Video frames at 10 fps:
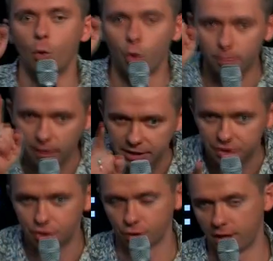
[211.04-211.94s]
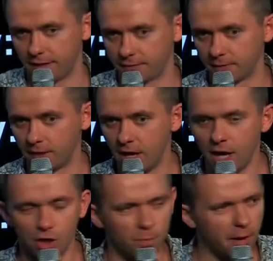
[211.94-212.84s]
what blesses your life.
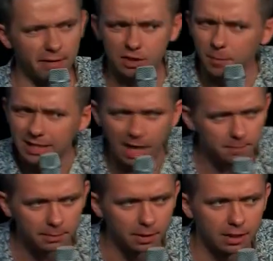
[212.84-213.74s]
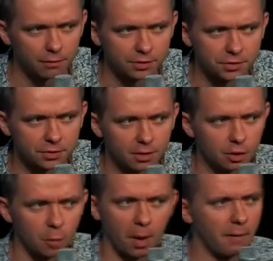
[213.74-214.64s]
Your parents might not be believers.
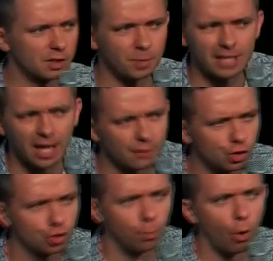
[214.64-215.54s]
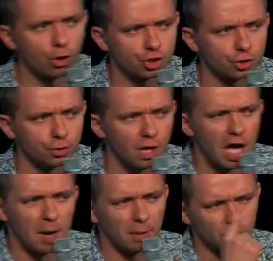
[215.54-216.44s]
Your parents may not even support you,
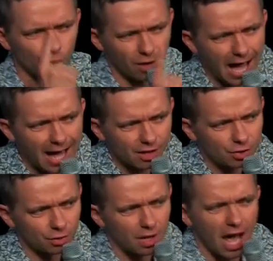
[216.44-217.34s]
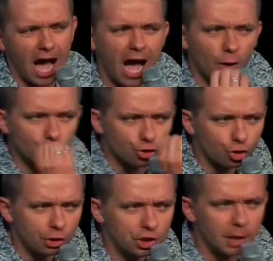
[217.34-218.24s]
but your attitude, how you
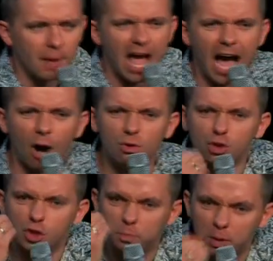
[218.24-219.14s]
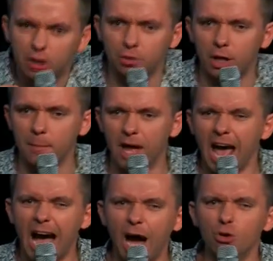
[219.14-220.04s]
treat them, how you speak to them,
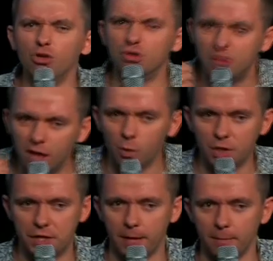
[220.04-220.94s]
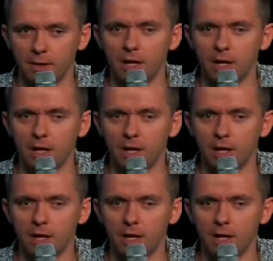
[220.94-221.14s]
how you deal with them